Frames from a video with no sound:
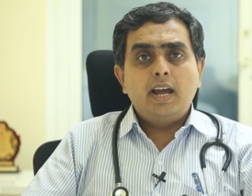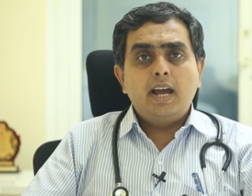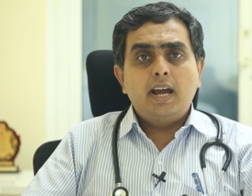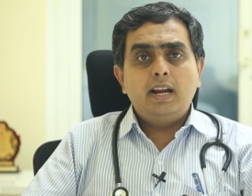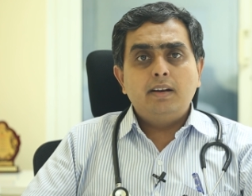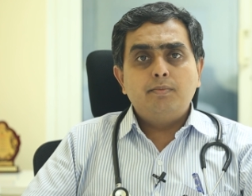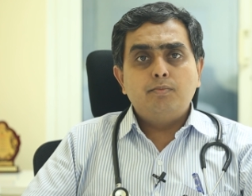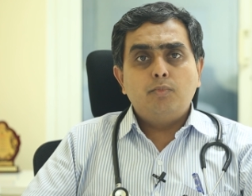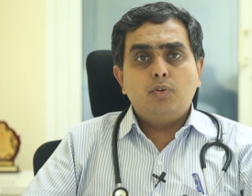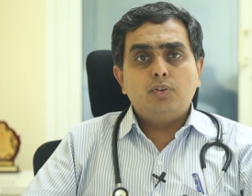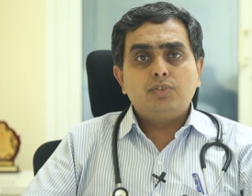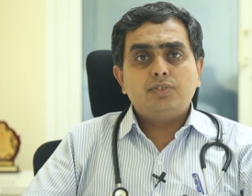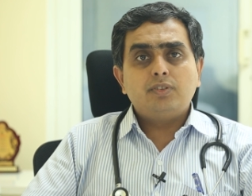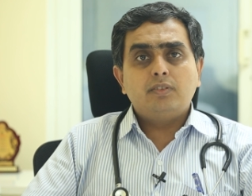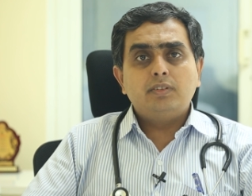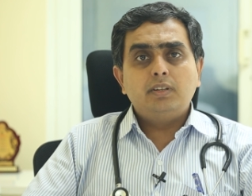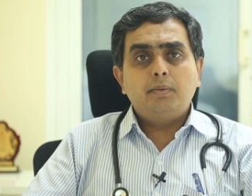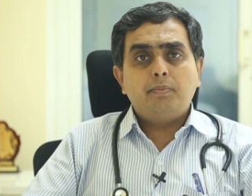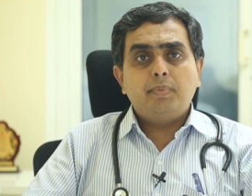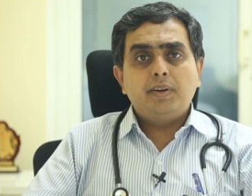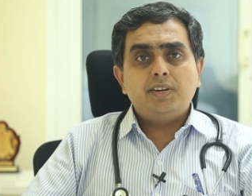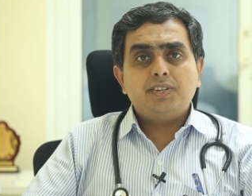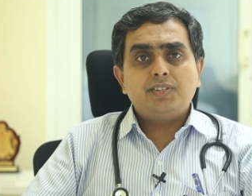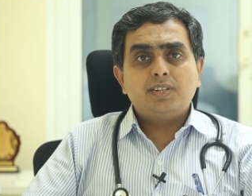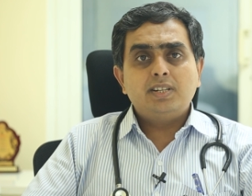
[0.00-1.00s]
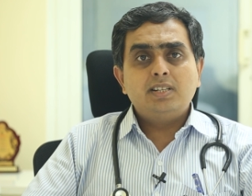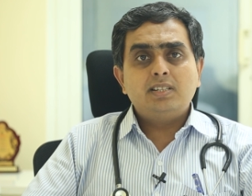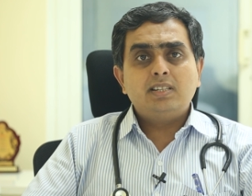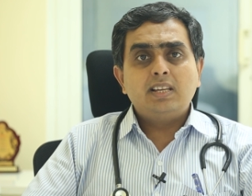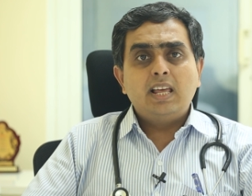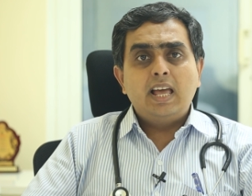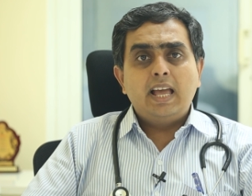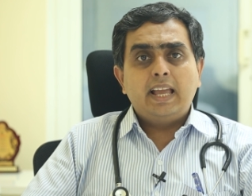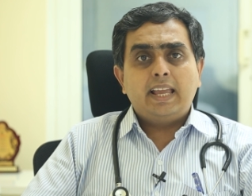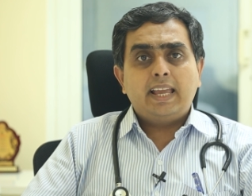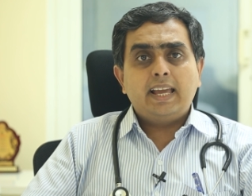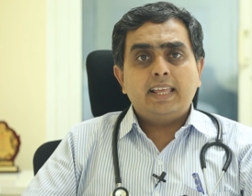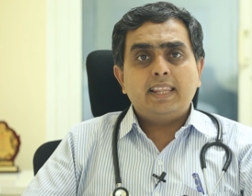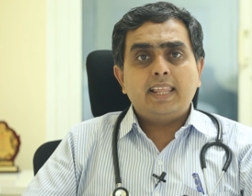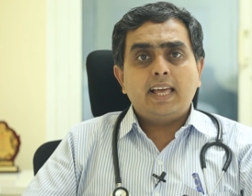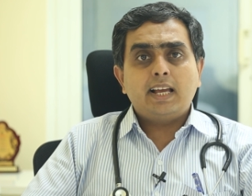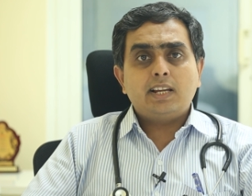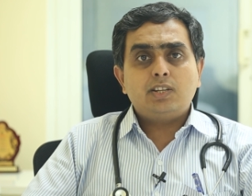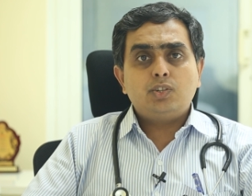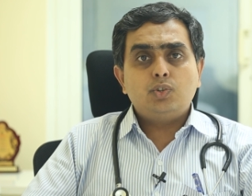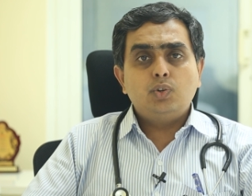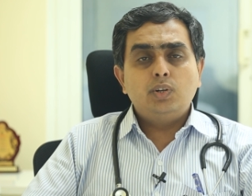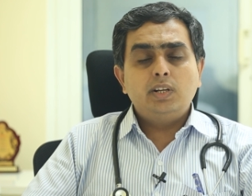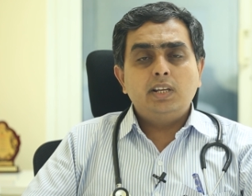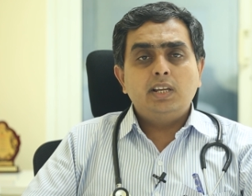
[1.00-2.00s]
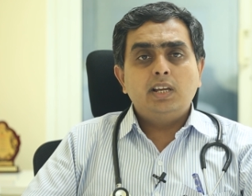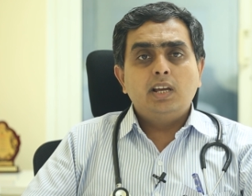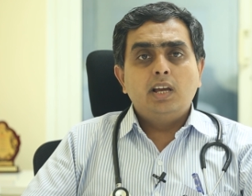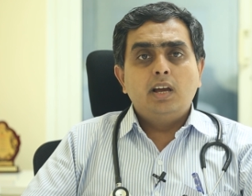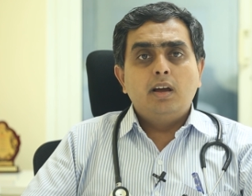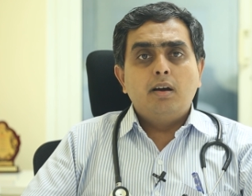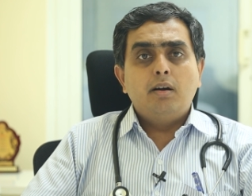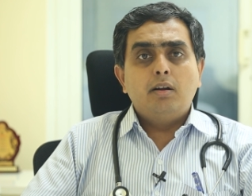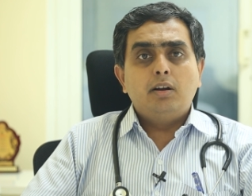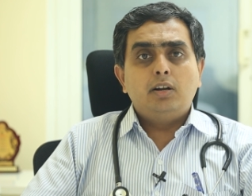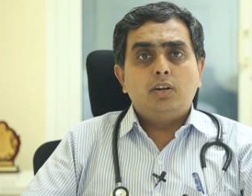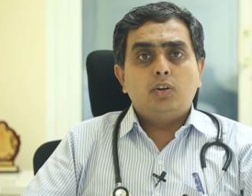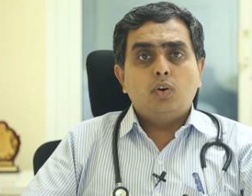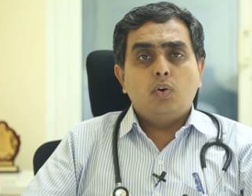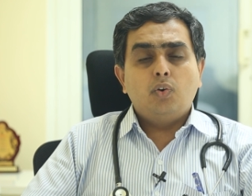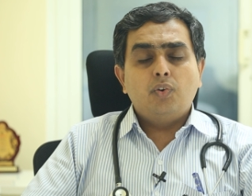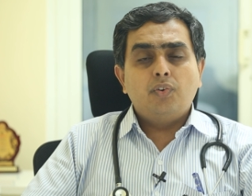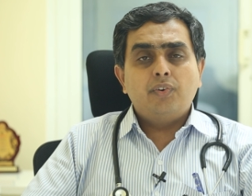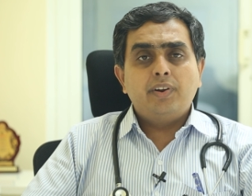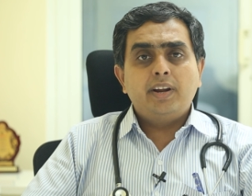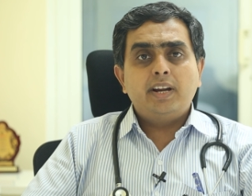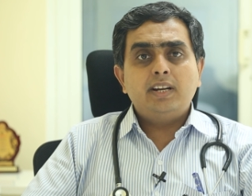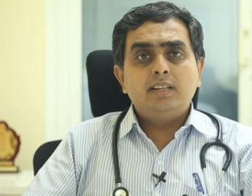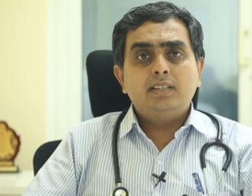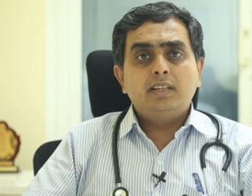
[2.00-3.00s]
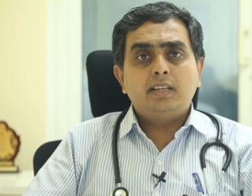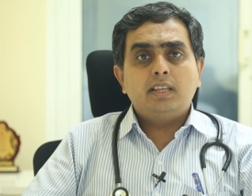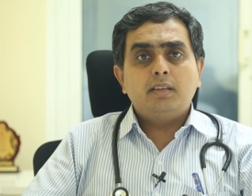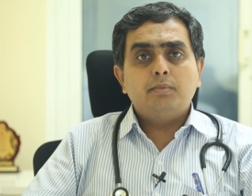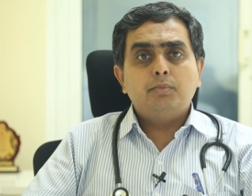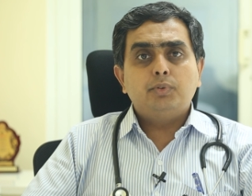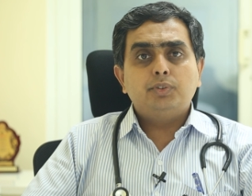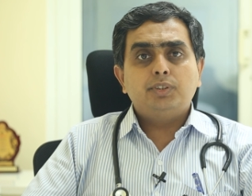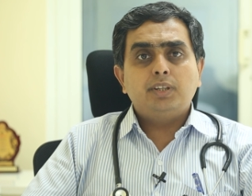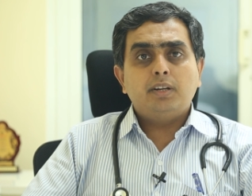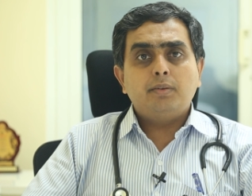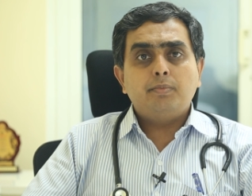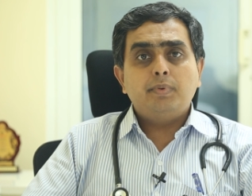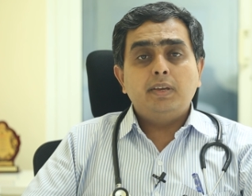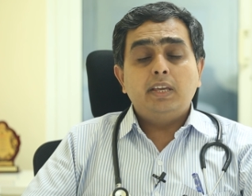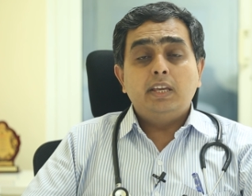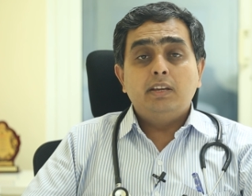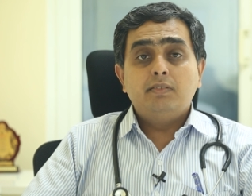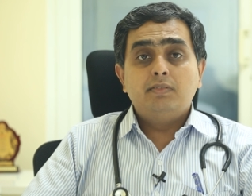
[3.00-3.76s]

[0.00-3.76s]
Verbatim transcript: and most of the patients can actually tolerate the chemotherapy.